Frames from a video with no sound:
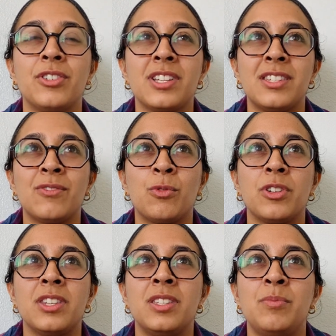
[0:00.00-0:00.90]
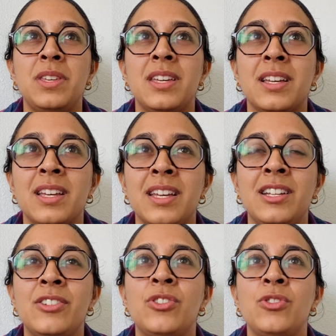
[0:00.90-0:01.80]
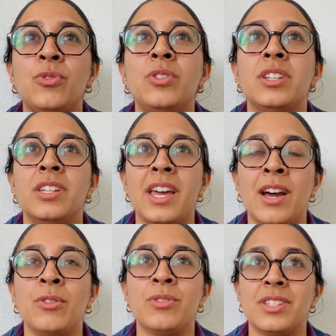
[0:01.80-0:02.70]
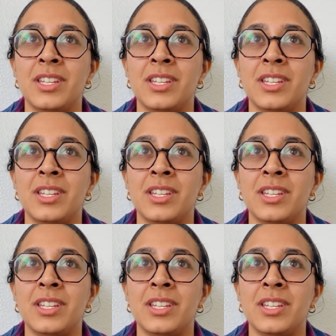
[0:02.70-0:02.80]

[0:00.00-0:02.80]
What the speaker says: sense of worth is being exuded out